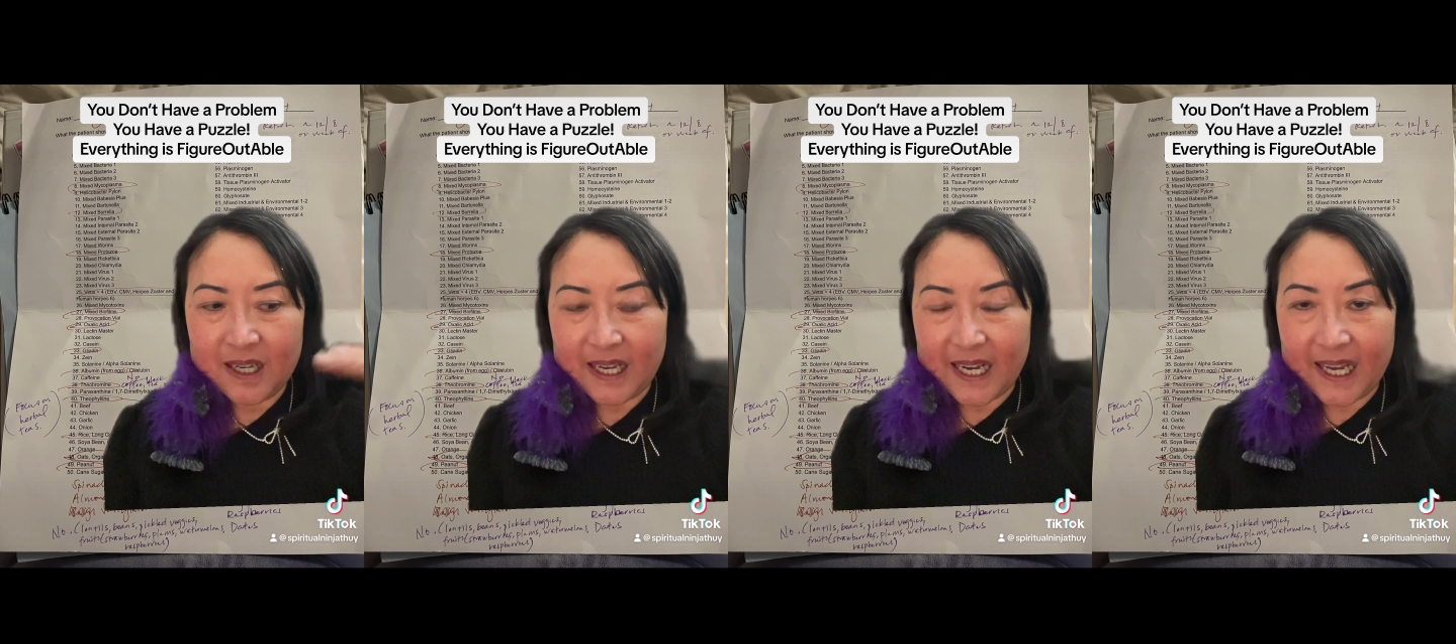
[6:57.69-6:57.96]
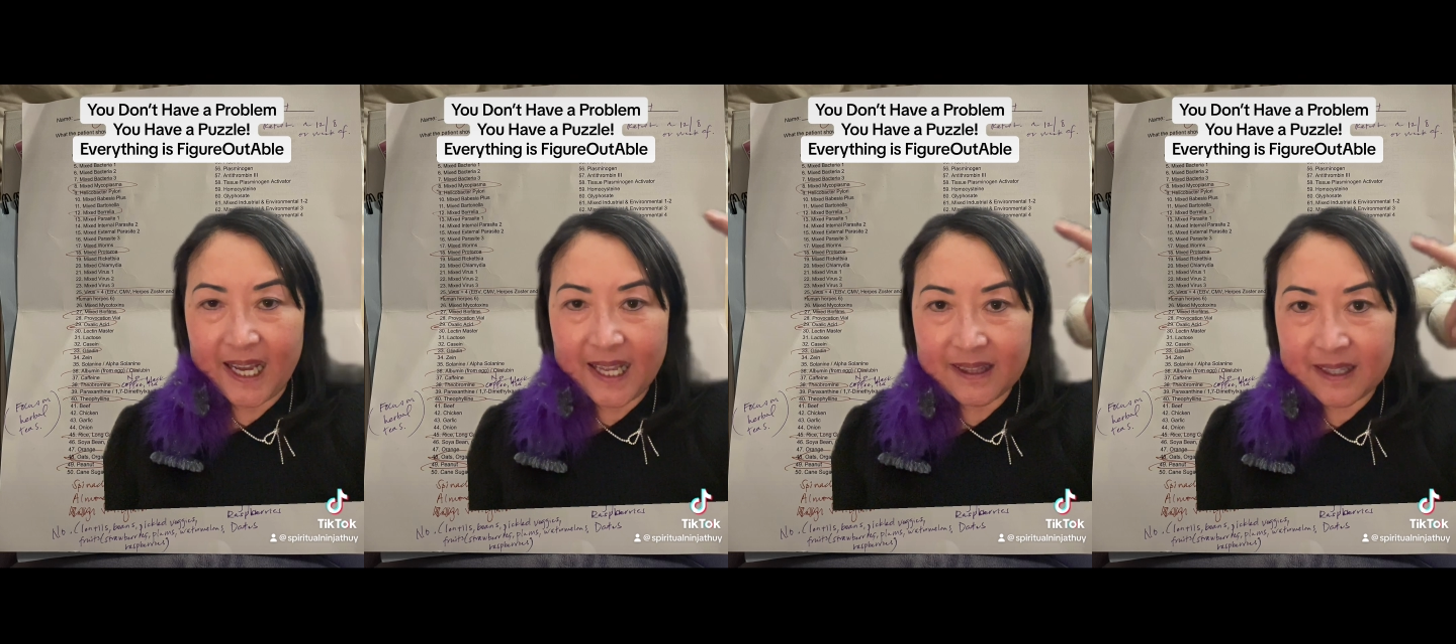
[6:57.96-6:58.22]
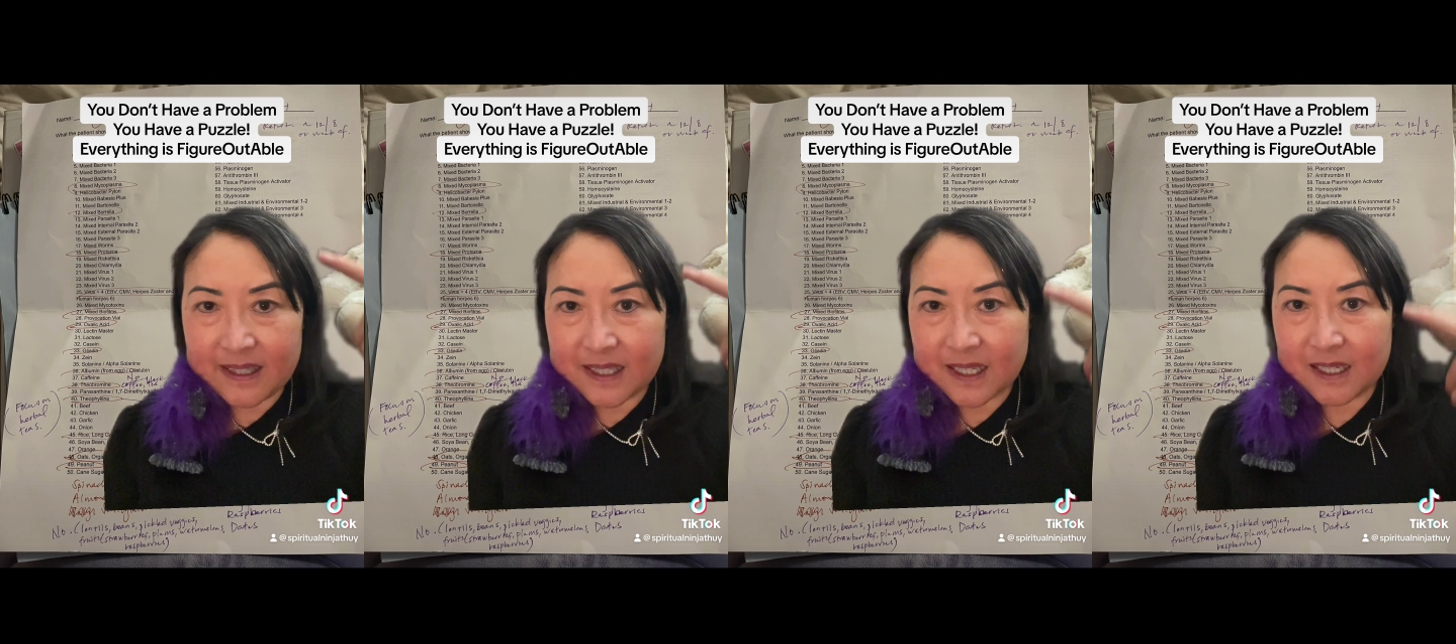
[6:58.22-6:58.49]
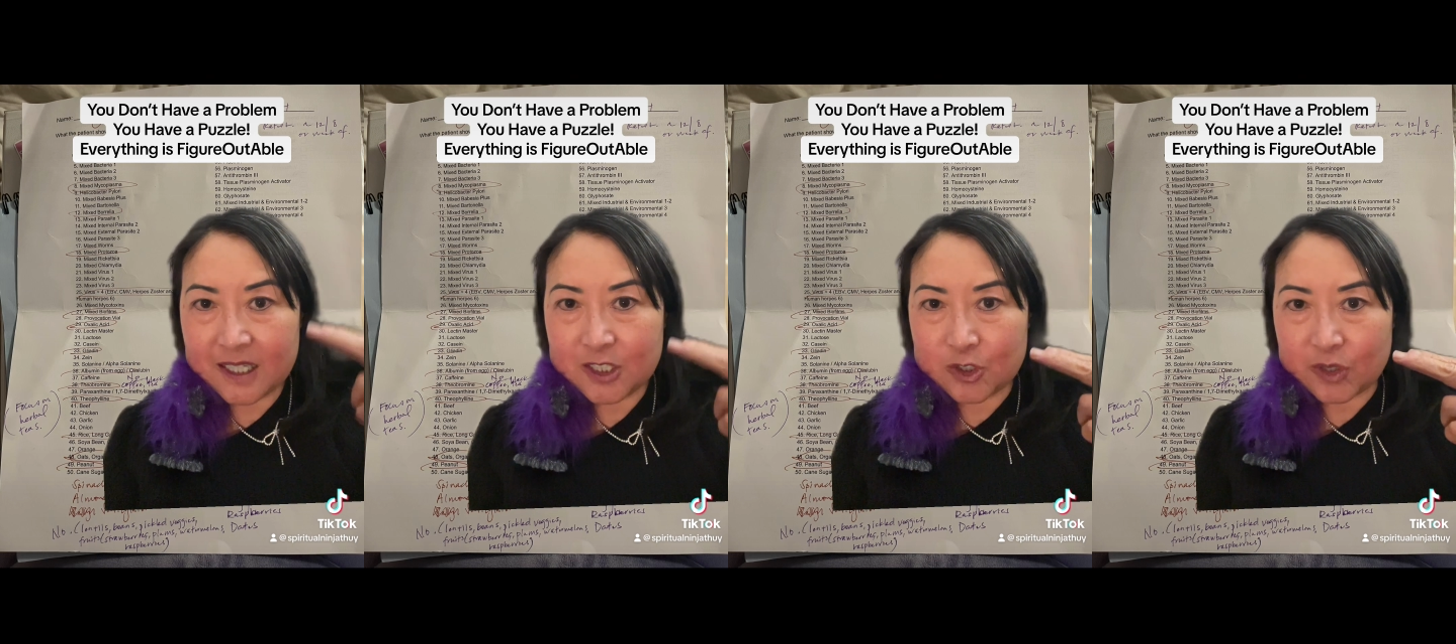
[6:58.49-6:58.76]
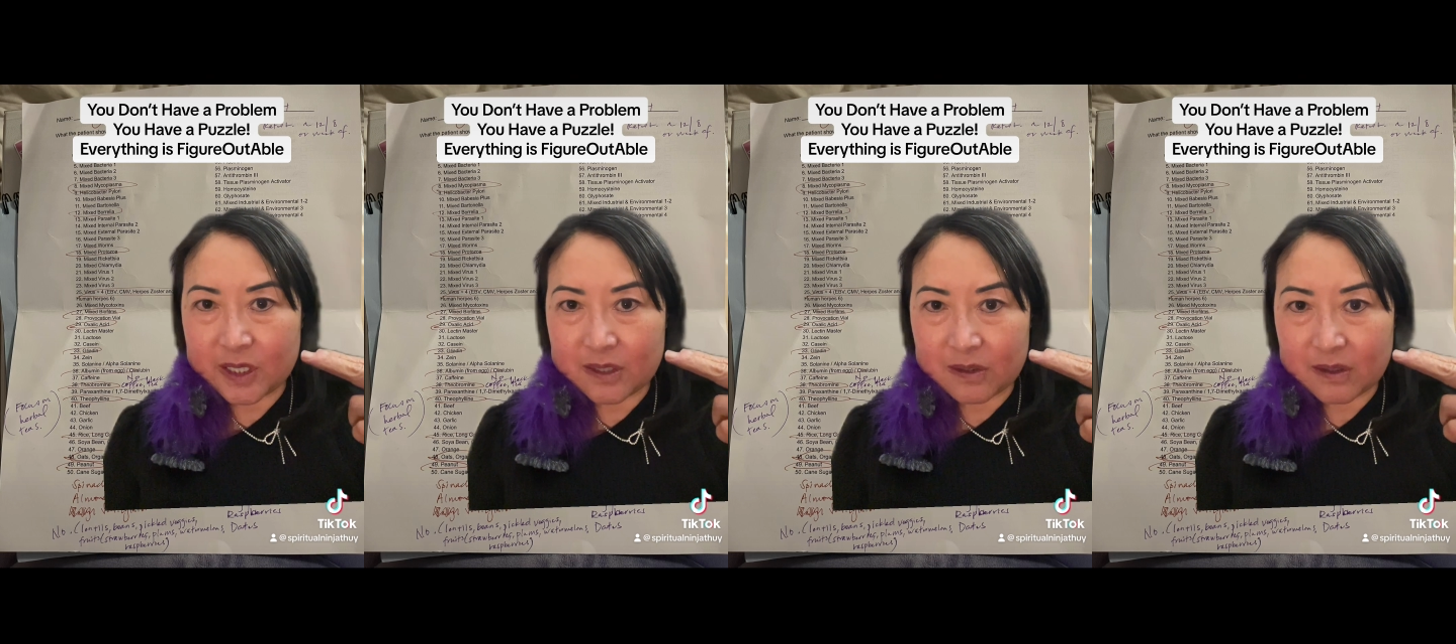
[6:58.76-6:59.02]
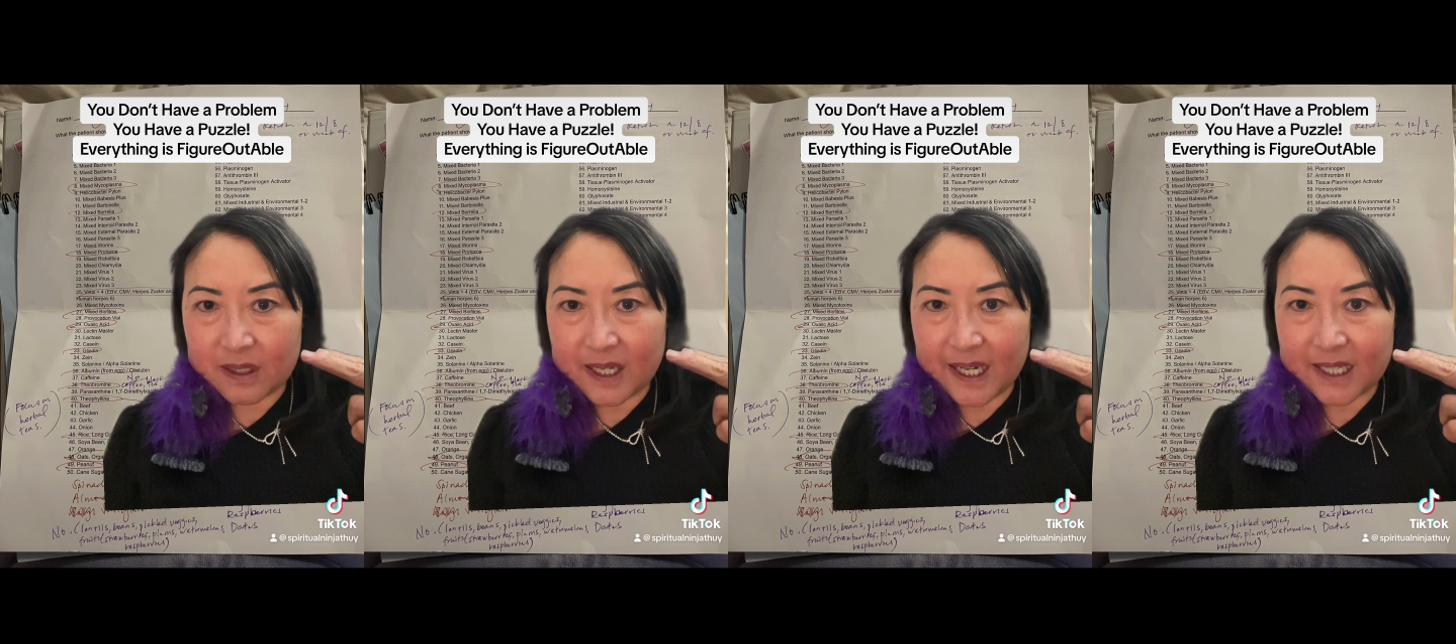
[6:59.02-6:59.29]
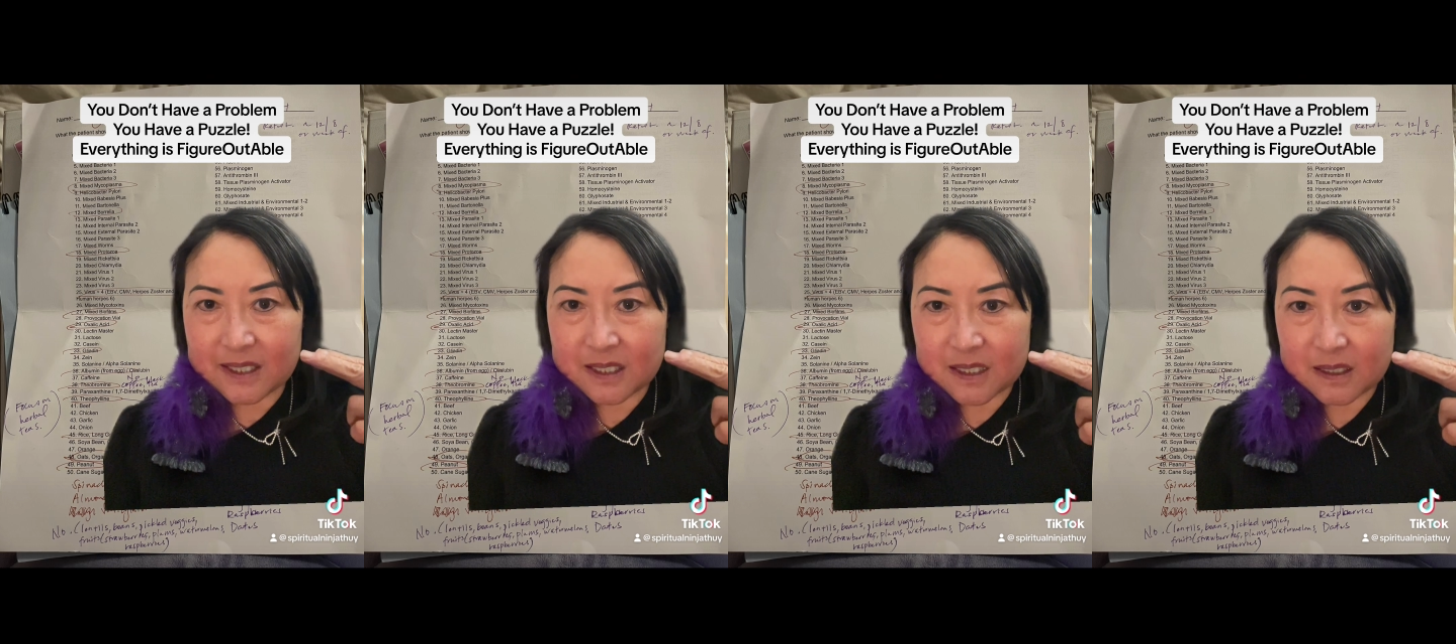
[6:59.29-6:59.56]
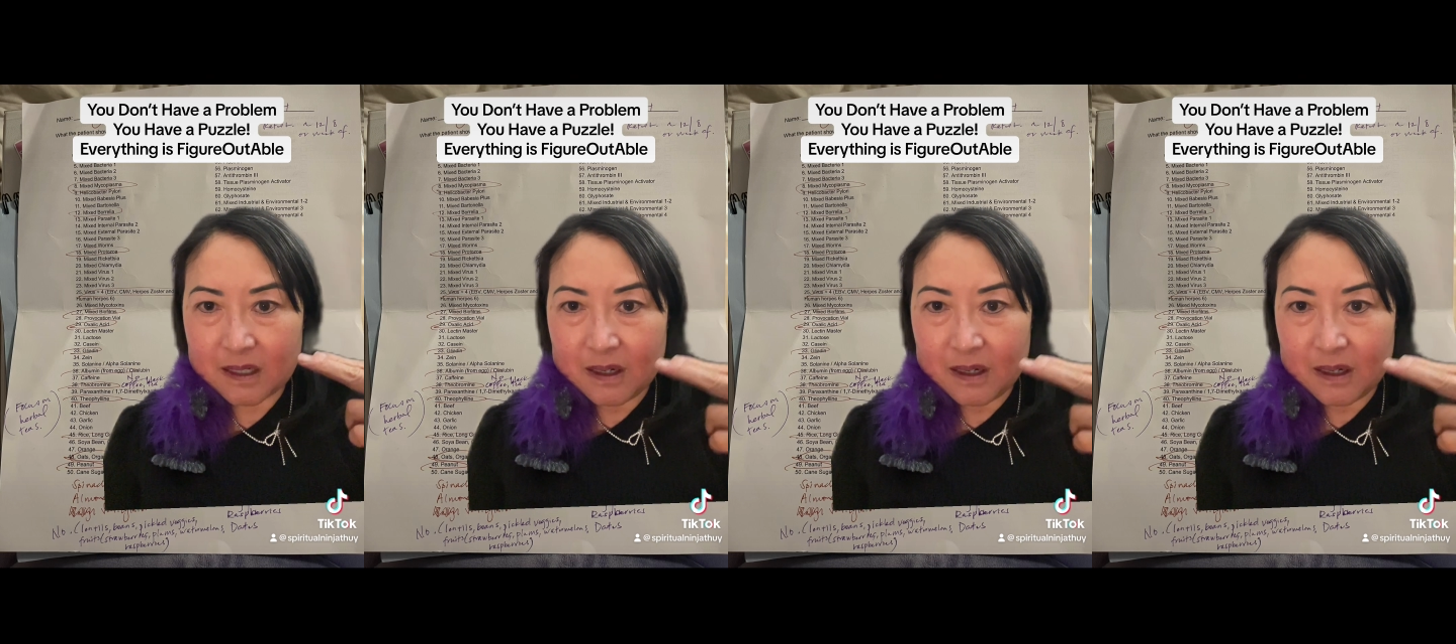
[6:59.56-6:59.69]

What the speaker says: and the adrenal glands.